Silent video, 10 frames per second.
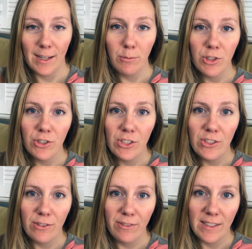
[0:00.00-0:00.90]
and I'm sure
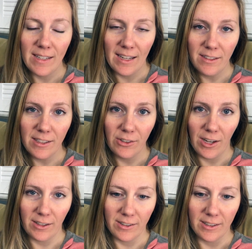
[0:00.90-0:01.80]
she's a fantastic
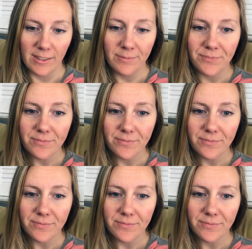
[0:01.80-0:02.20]
doctor,